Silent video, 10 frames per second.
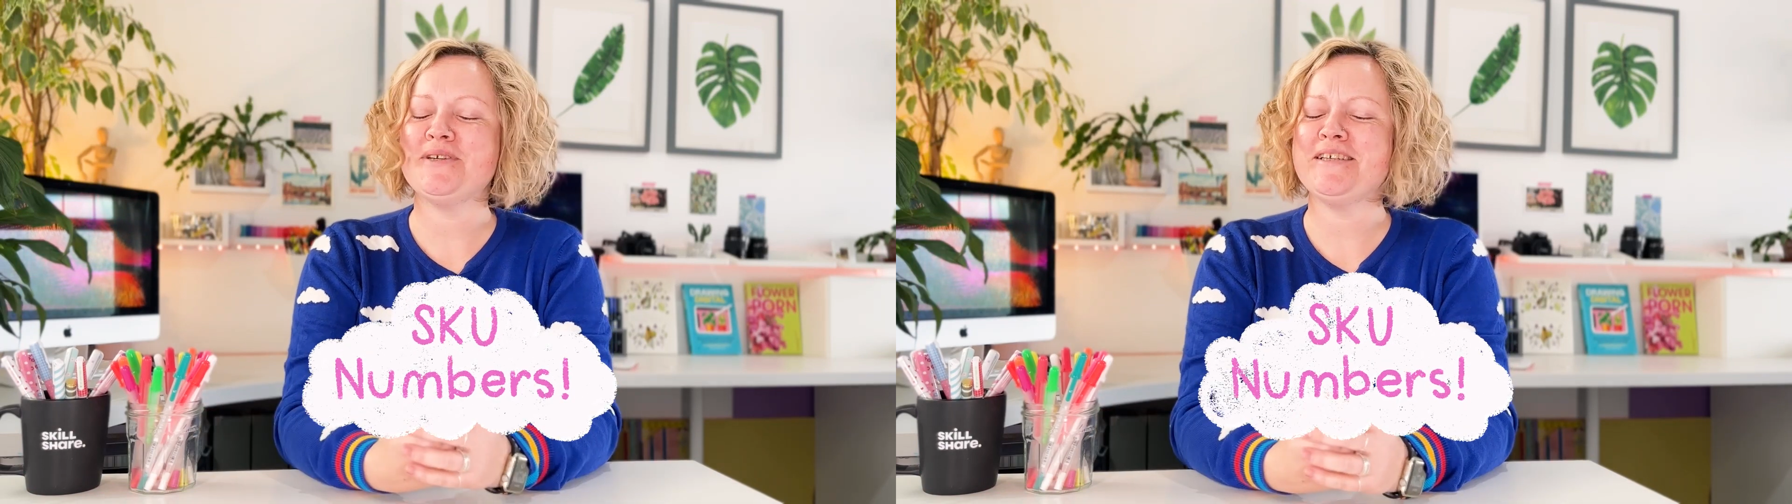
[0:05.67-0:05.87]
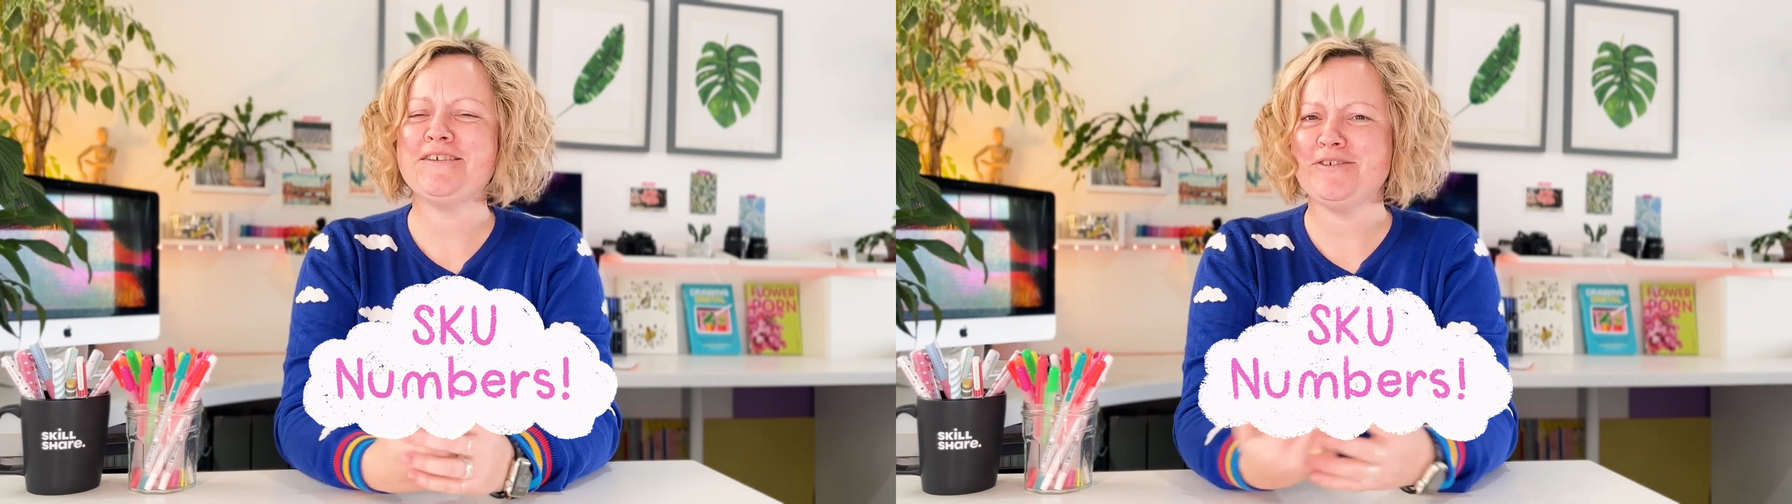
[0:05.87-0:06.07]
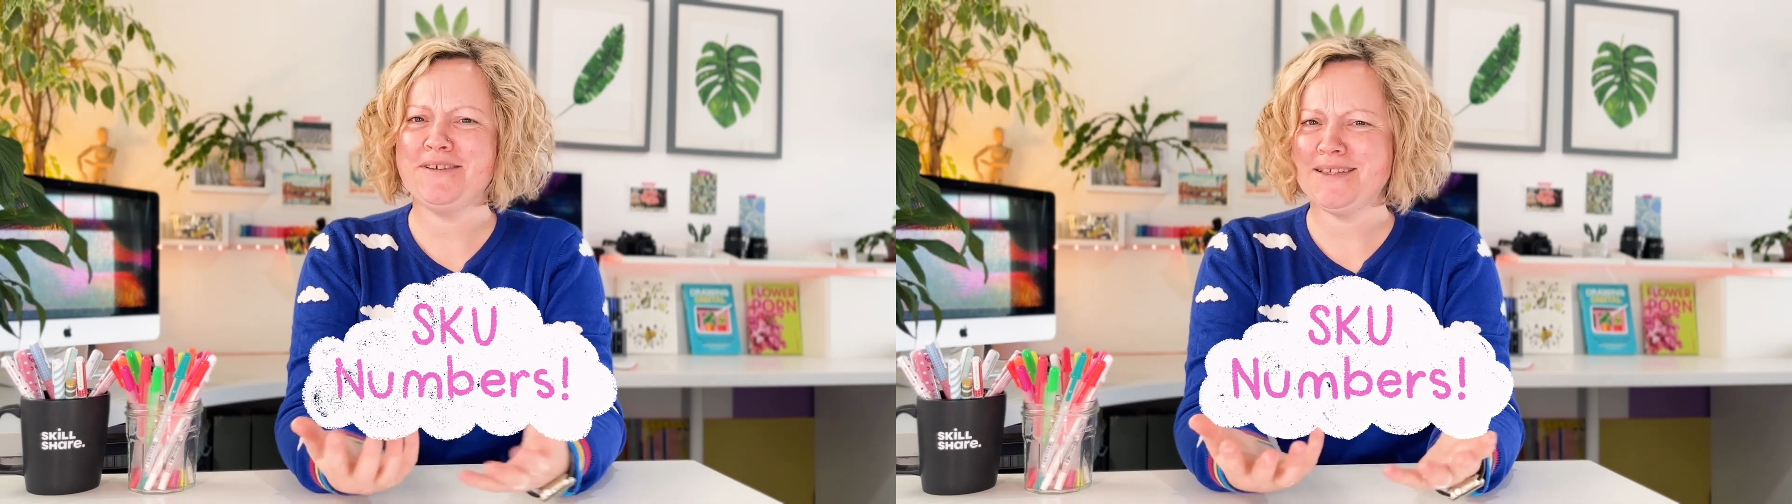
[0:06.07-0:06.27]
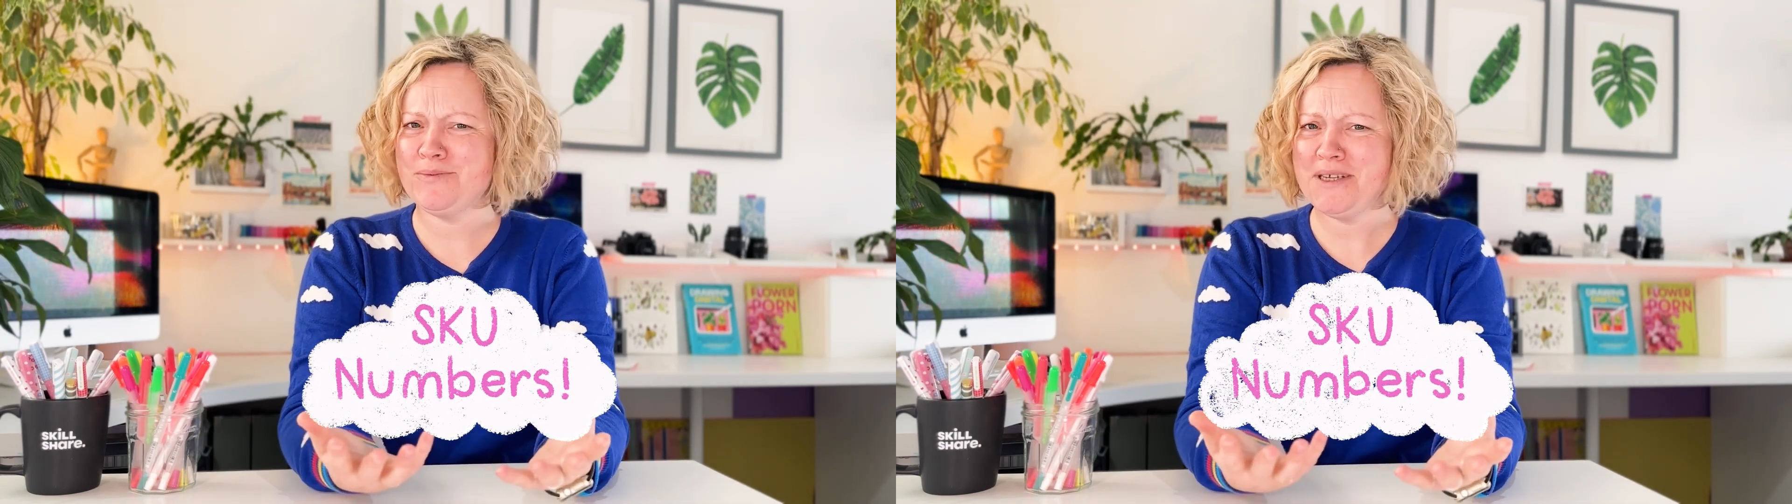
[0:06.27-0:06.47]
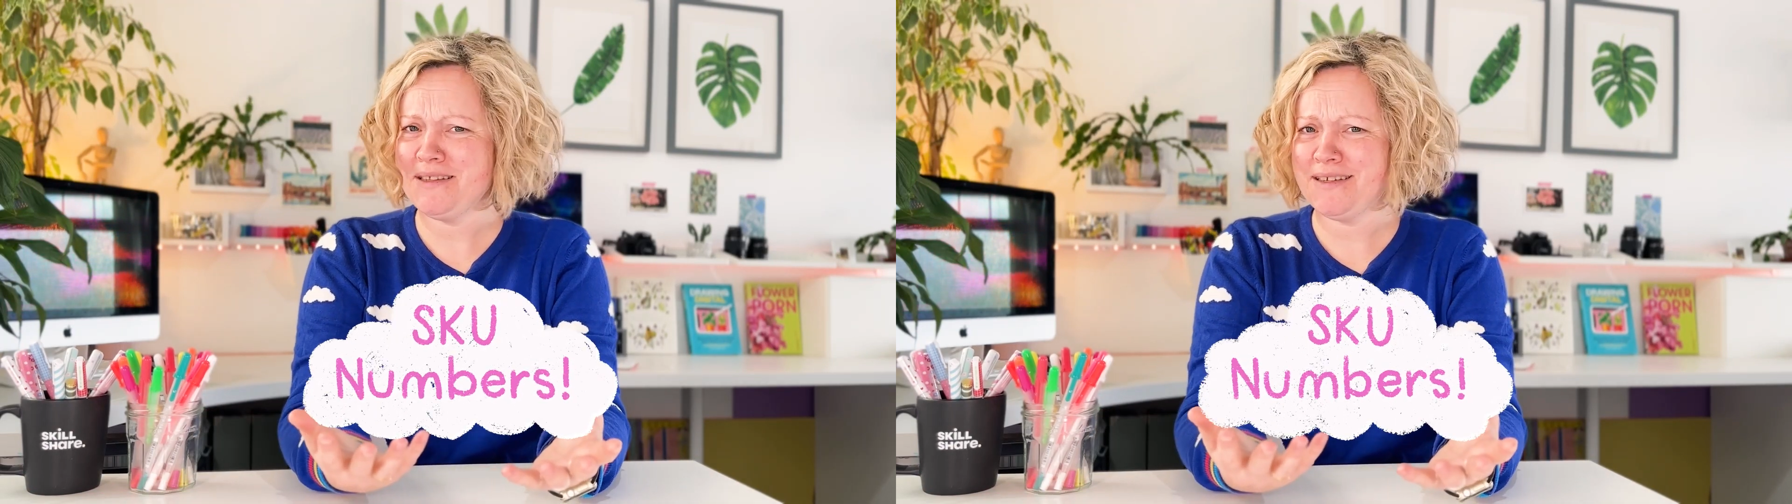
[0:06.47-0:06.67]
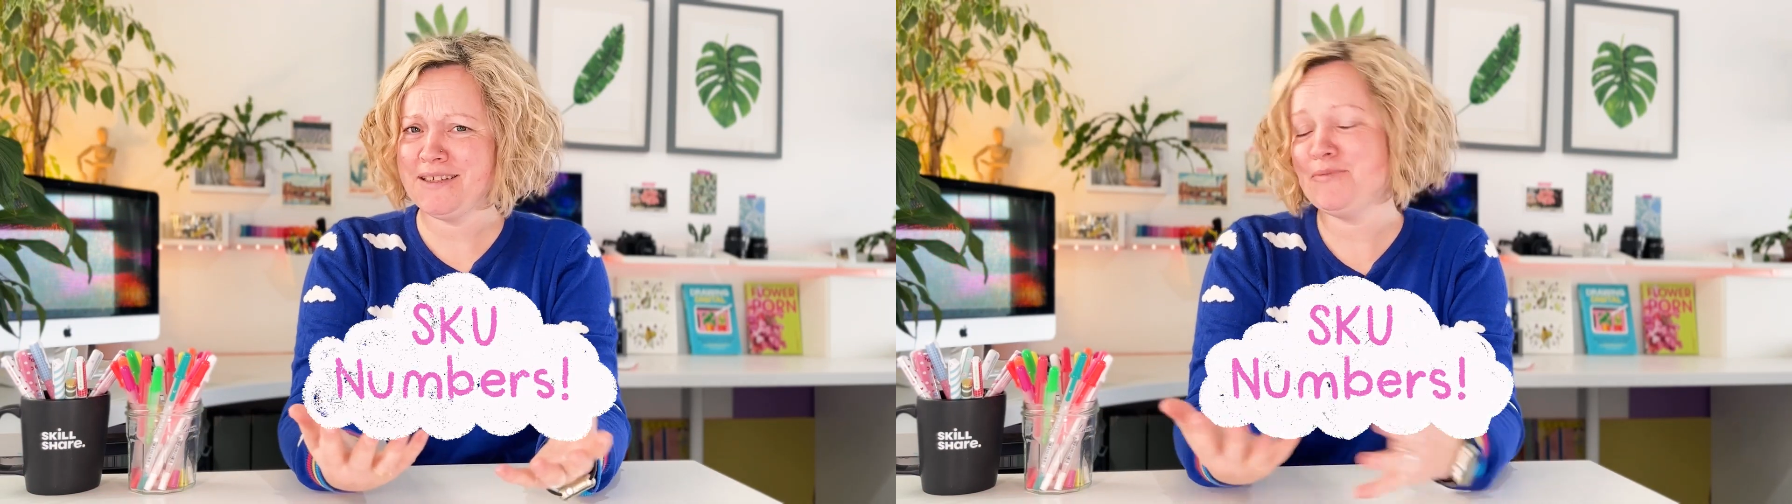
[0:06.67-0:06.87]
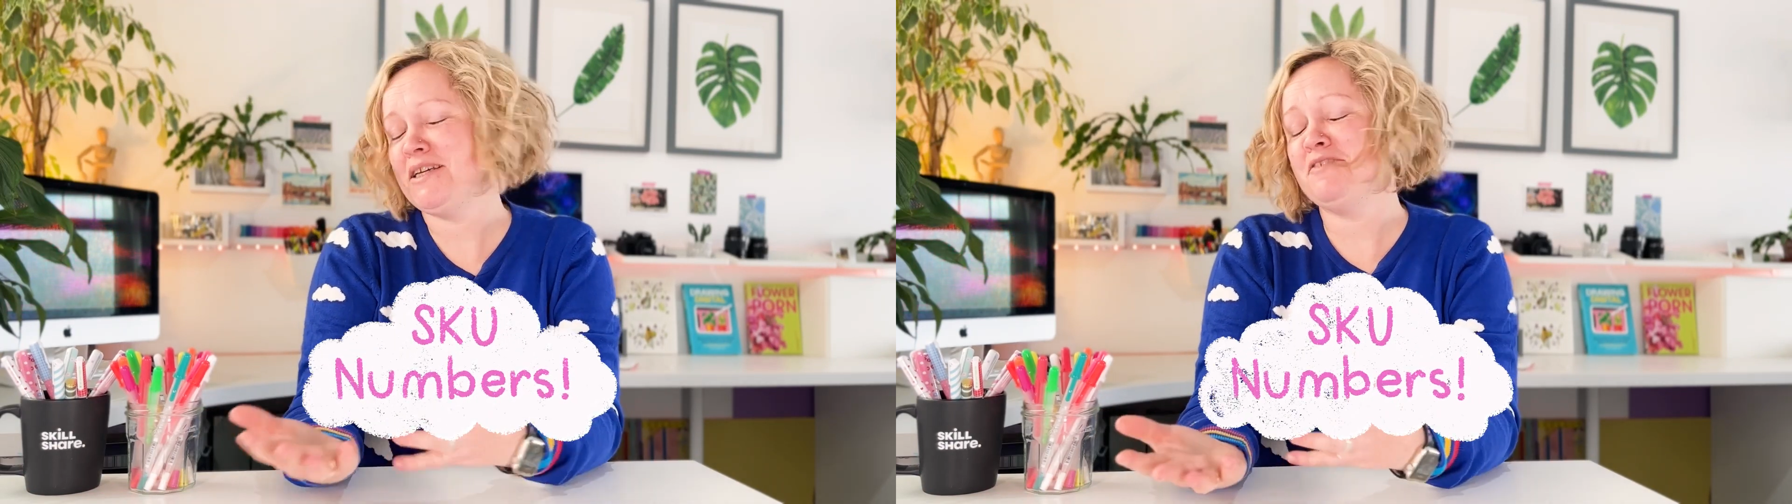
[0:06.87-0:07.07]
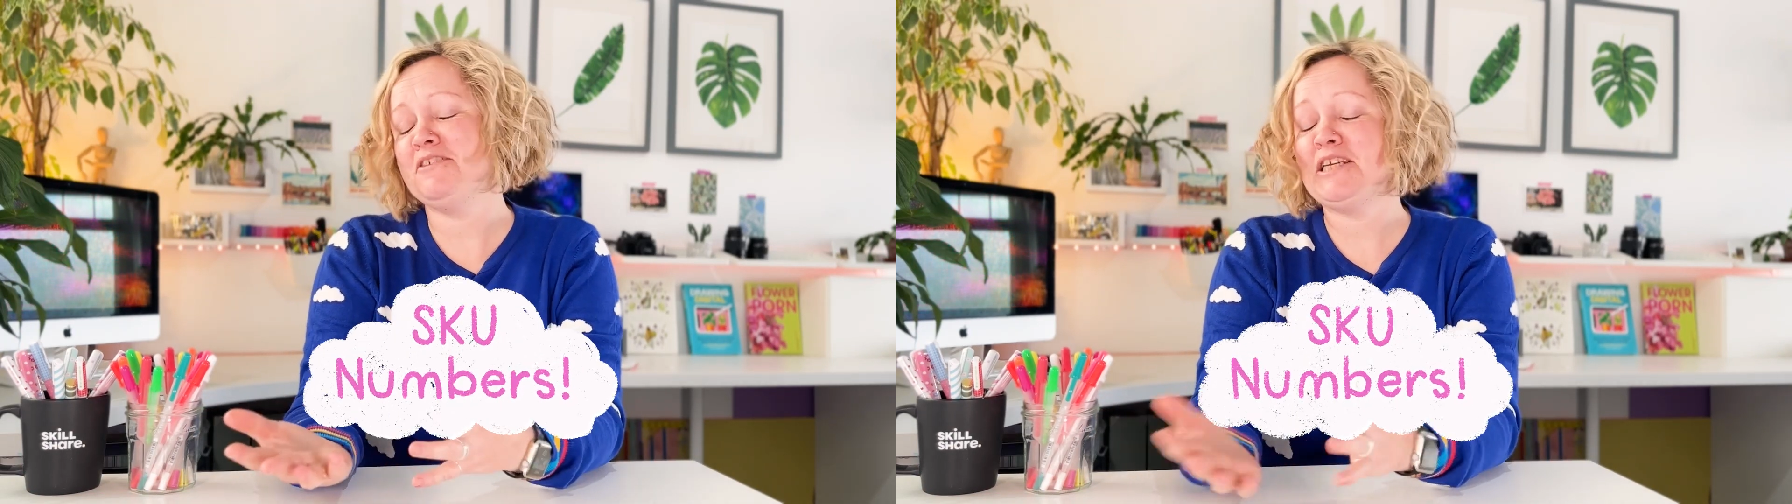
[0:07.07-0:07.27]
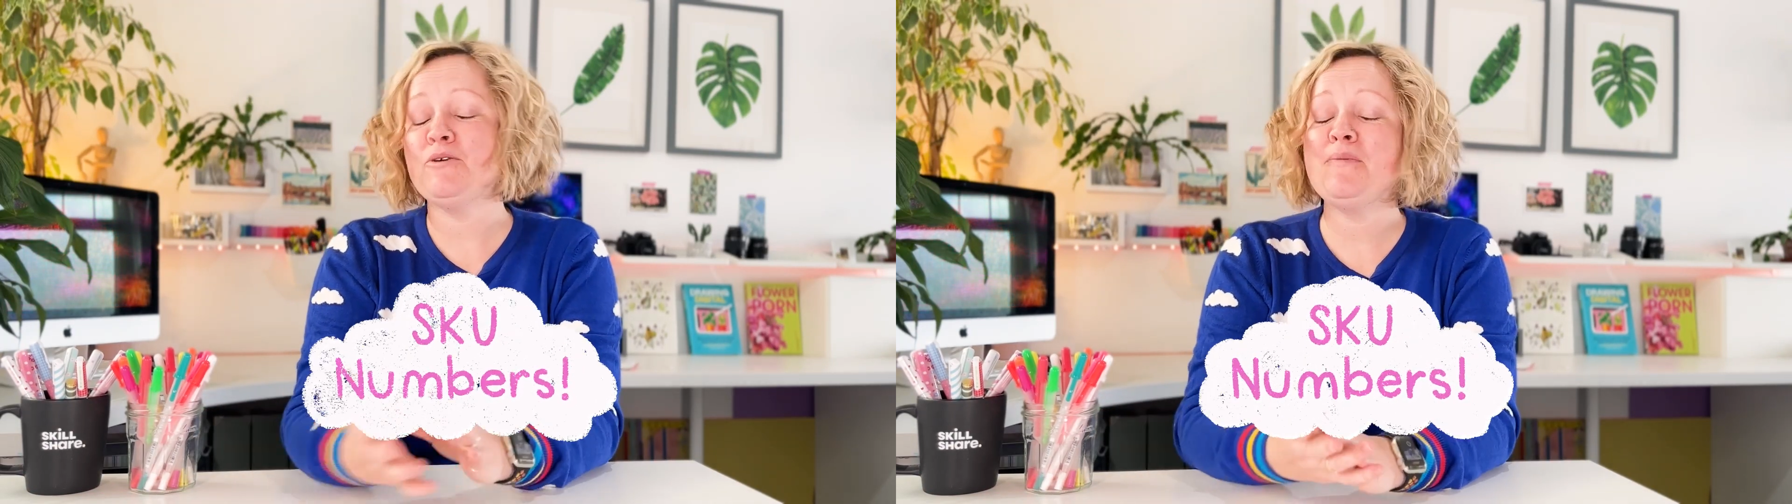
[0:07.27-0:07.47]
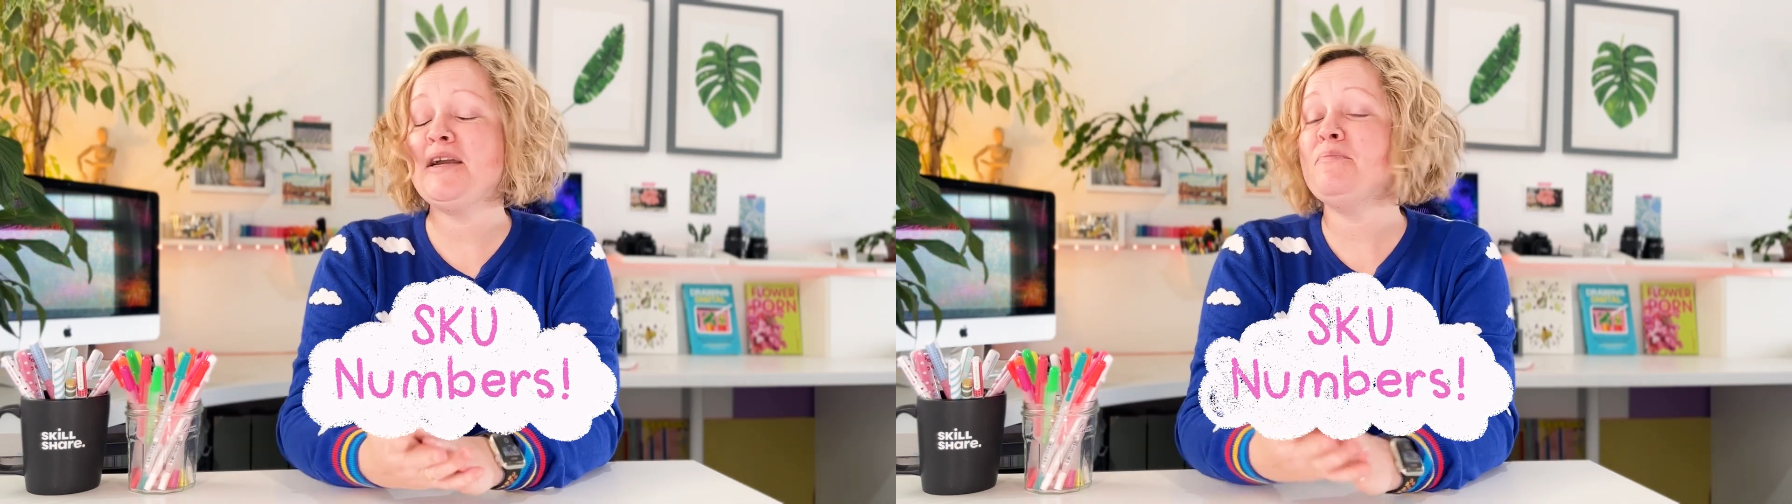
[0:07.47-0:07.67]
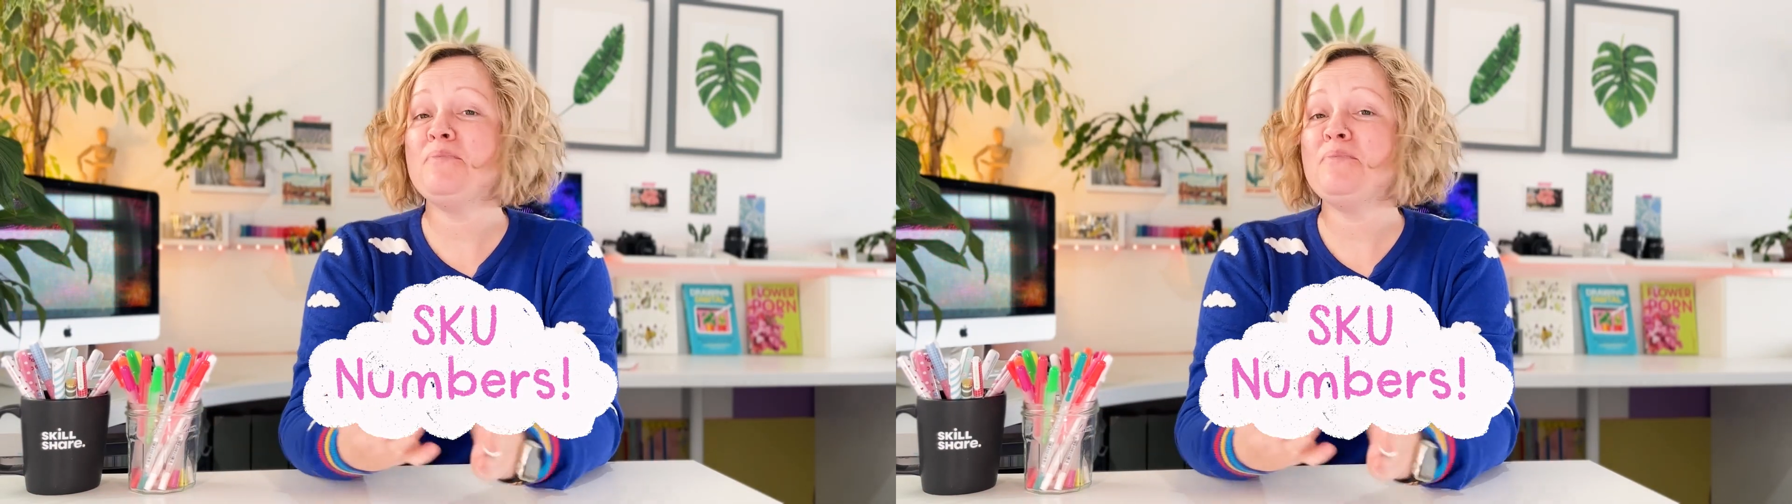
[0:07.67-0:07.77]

which is a weird thing to make a video about,